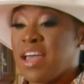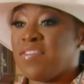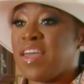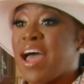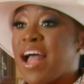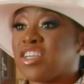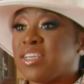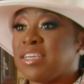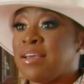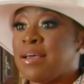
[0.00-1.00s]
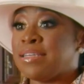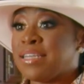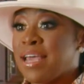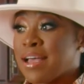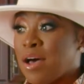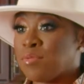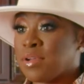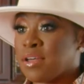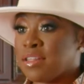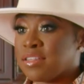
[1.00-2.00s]
They actually take out
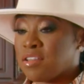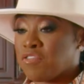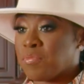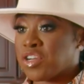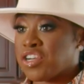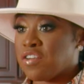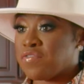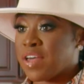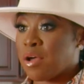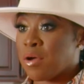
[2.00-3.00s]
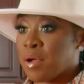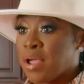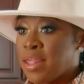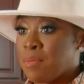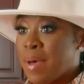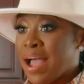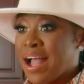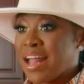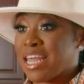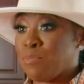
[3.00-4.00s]
the stuff from the shelf that are in the back
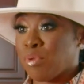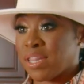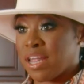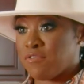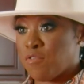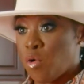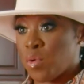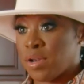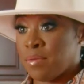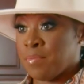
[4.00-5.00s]
and they bring that forward.